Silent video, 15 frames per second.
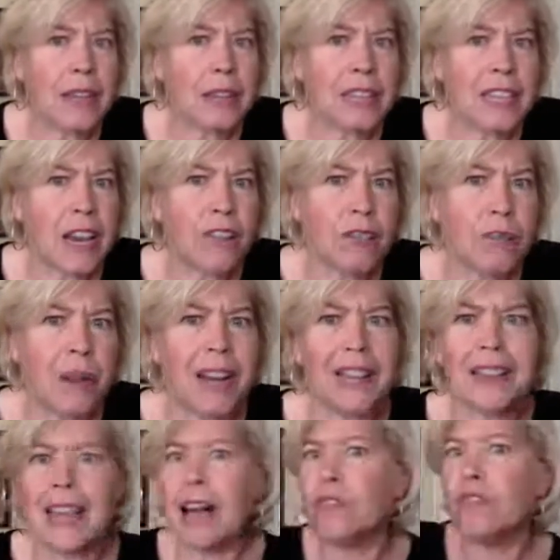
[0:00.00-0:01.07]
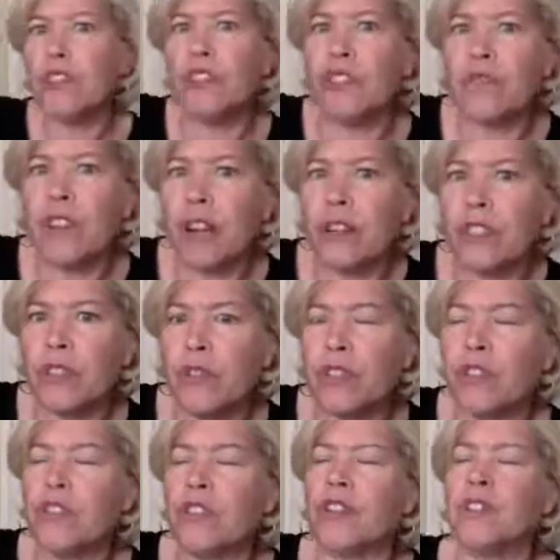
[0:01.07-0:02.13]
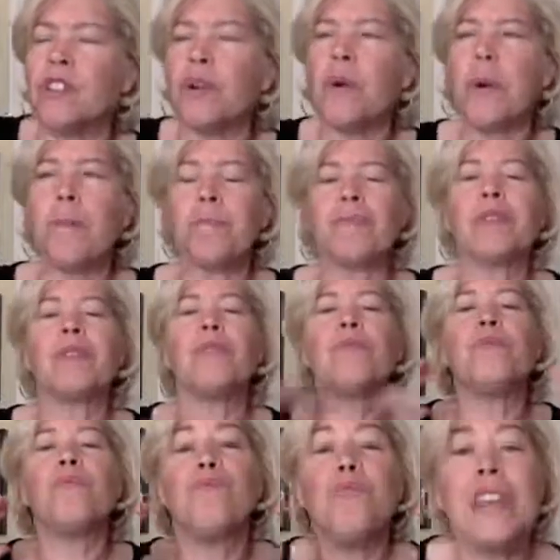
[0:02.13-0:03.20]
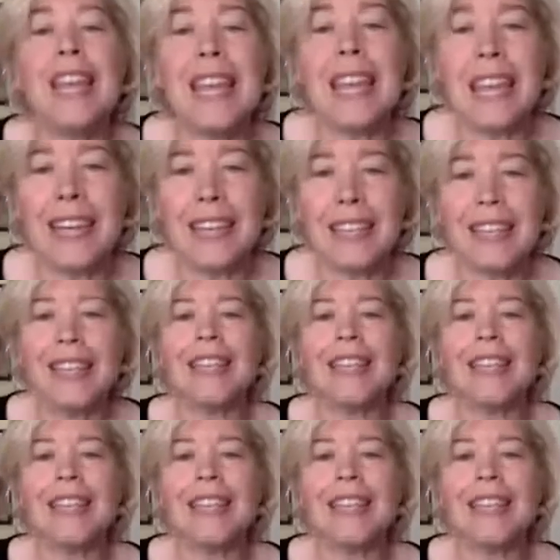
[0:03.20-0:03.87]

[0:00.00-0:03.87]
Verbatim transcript: spend thousands of dollars for the drug. So ah. read.